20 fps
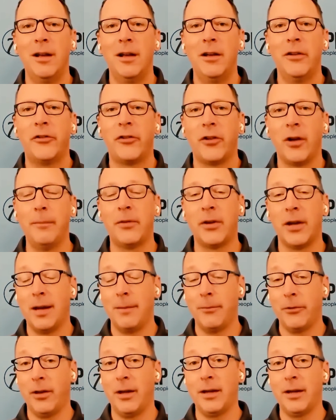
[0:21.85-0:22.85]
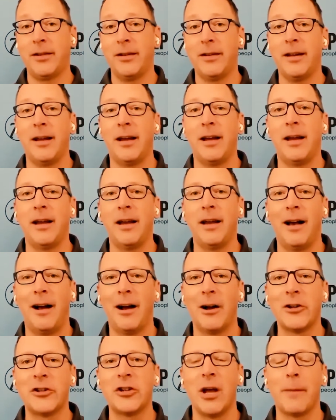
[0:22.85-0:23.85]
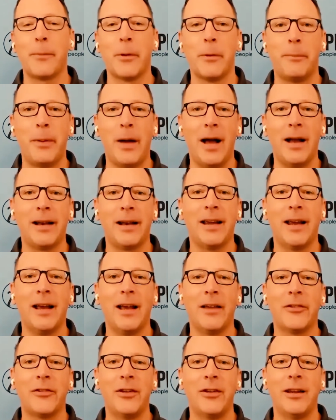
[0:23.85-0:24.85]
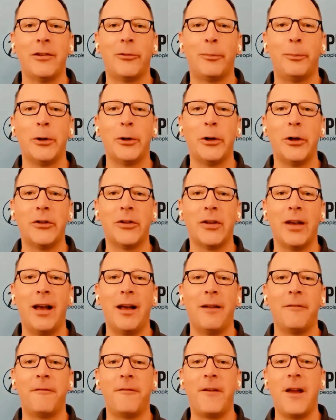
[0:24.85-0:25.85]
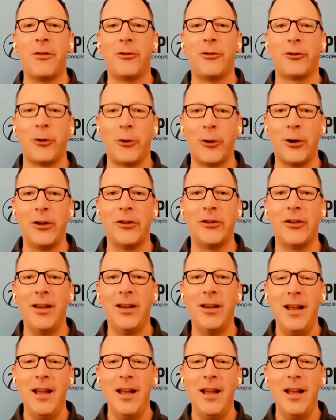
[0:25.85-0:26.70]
Sometimes, like today, our Shepard podcast is built on faith stories